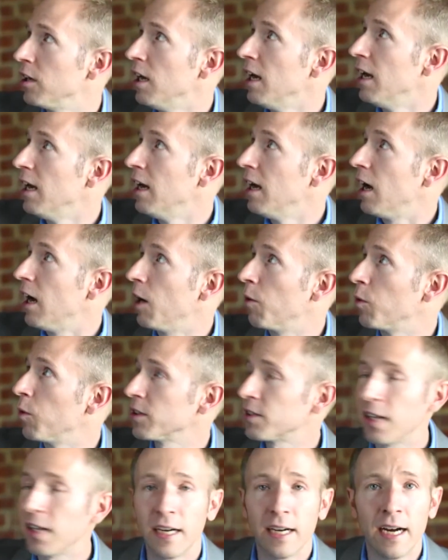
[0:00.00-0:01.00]
I will say
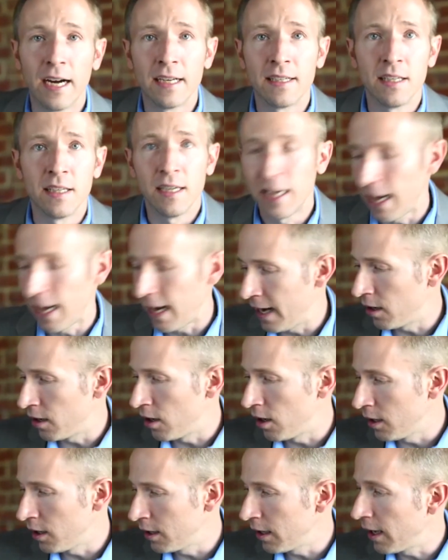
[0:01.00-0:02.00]
I did add
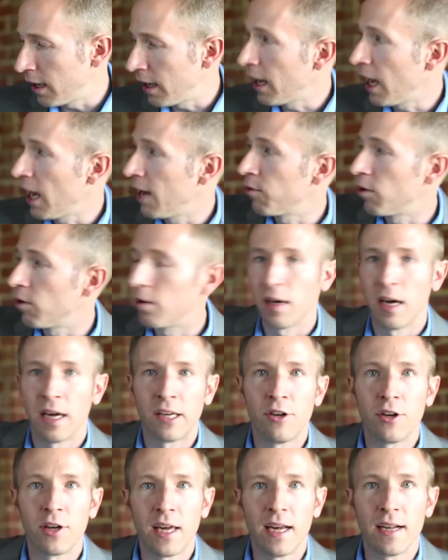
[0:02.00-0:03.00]
on. I have a like you
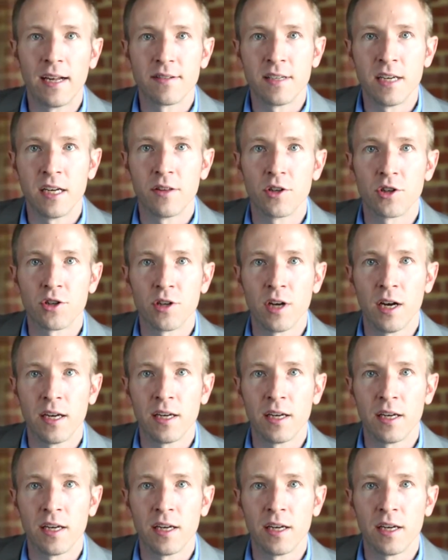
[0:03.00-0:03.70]
can't see it in the shot here,